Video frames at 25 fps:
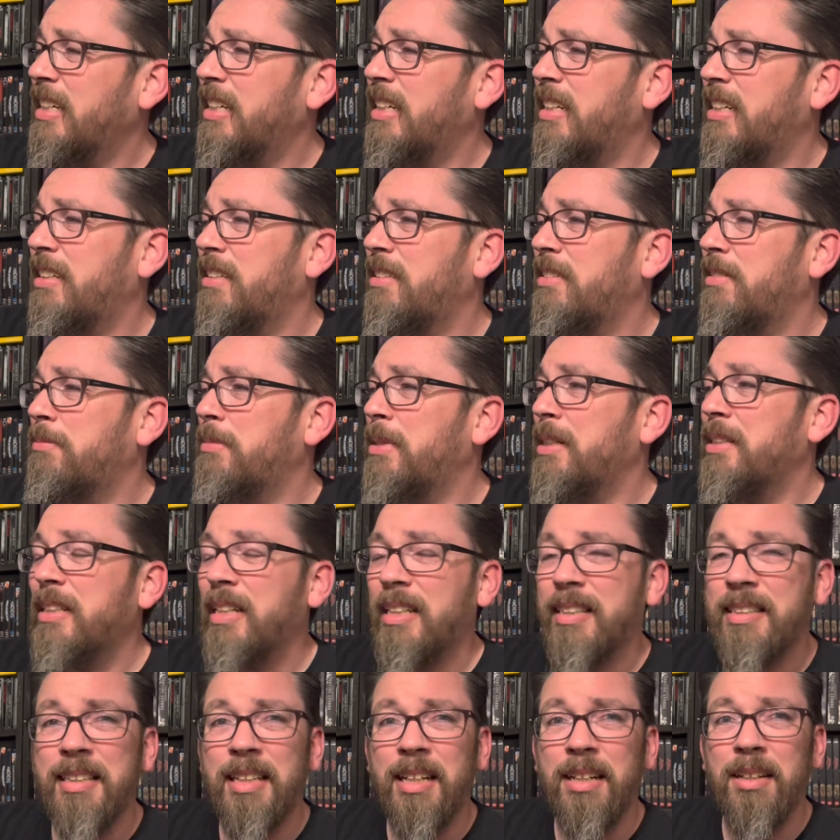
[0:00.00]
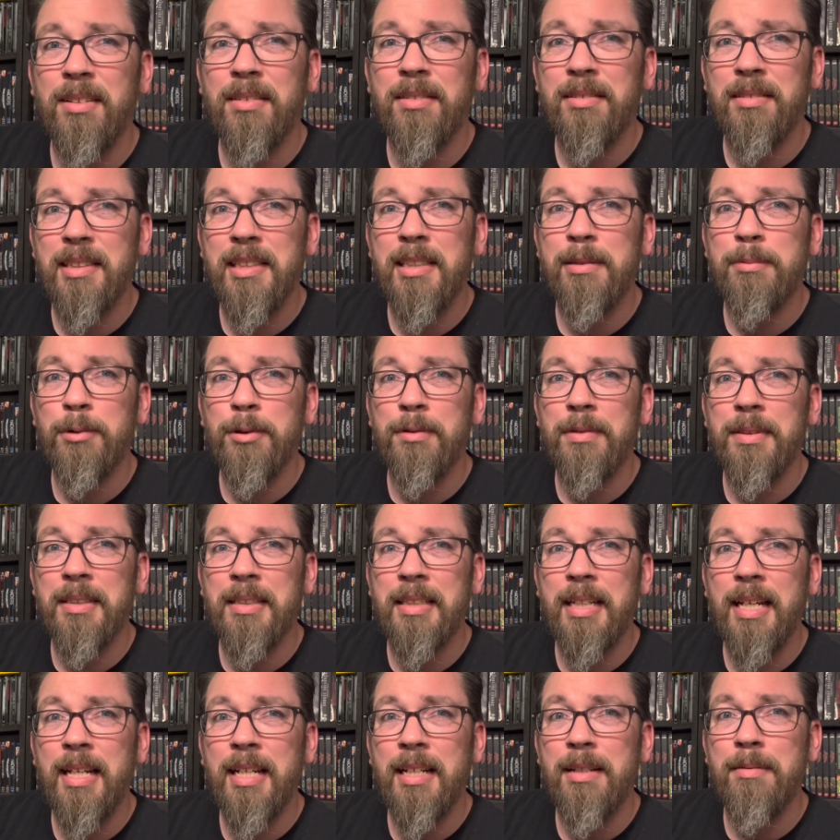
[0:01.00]
and that's how these movies
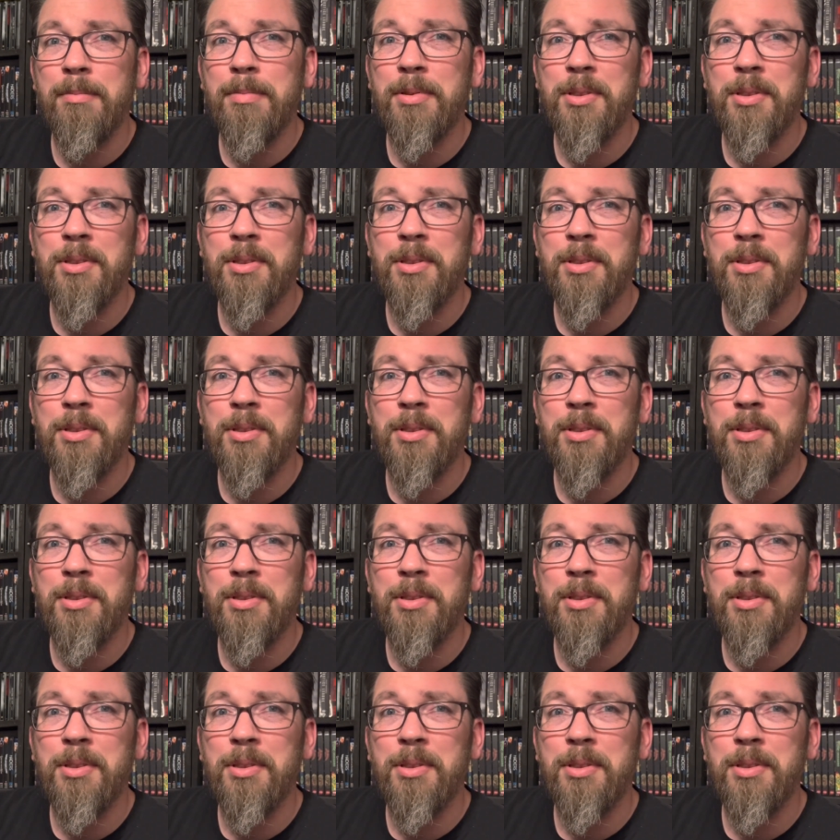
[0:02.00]
came.